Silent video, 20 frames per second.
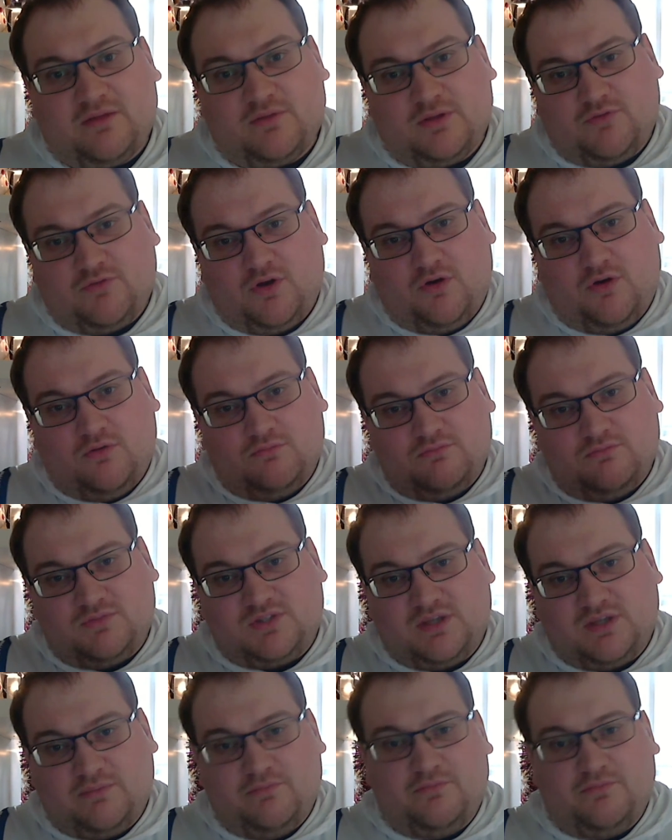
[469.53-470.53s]
You've got
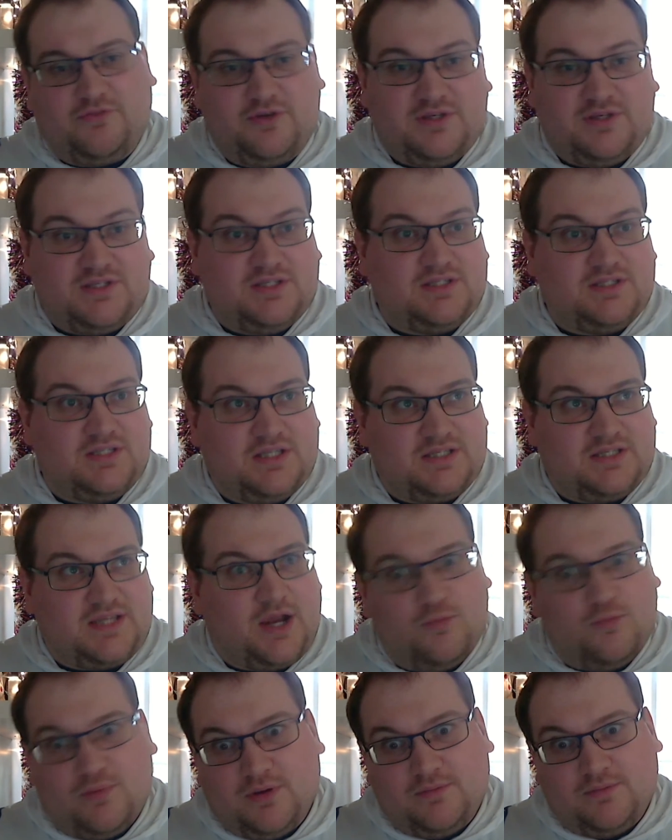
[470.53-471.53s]
some, for instance, the
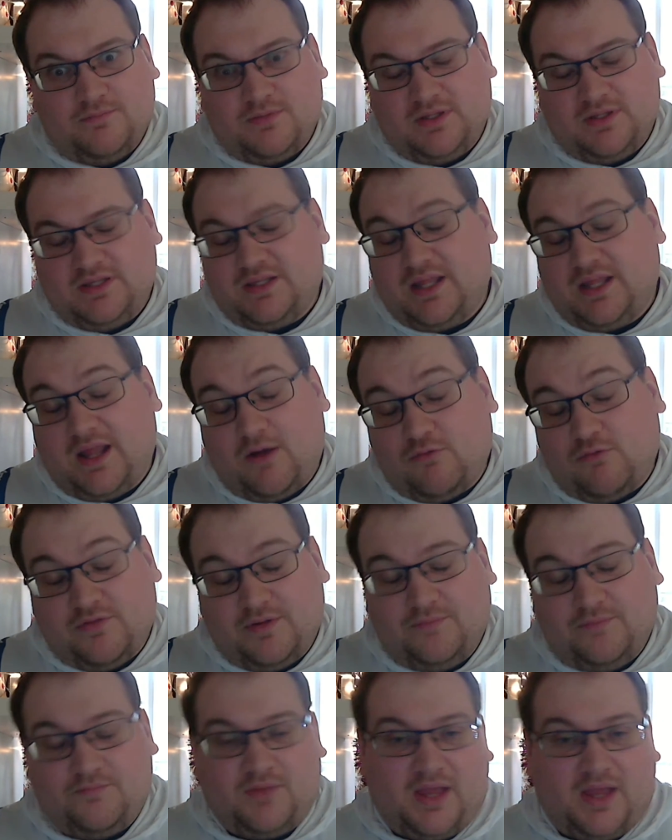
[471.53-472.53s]
Sauber and the Alfa